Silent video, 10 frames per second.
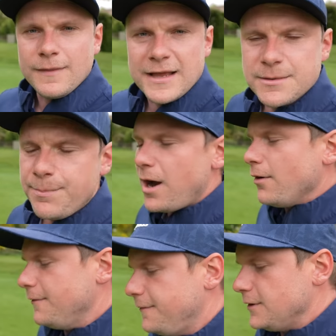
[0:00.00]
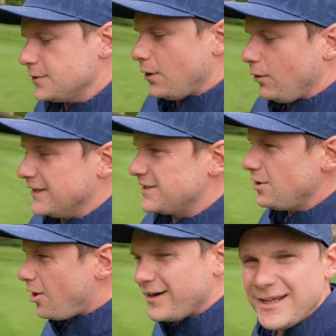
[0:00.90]
That's a par on the first hole, and it's
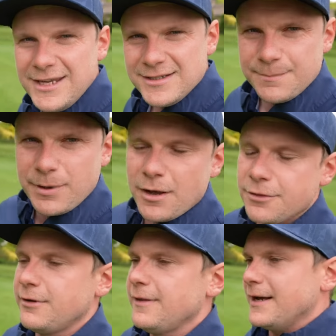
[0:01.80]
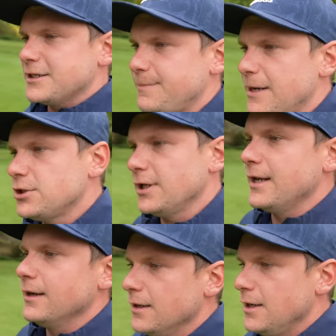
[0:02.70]
not an easy par three, that especially
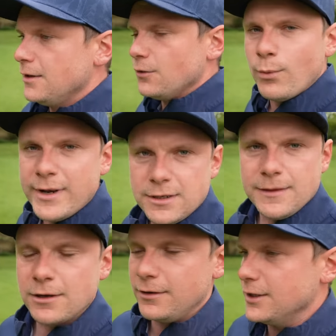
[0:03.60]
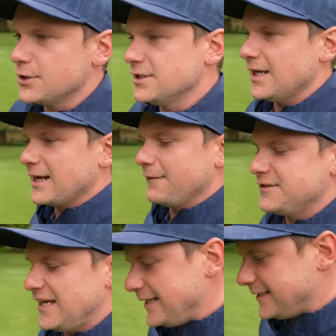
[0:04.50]
in the wind and the conditions like I've said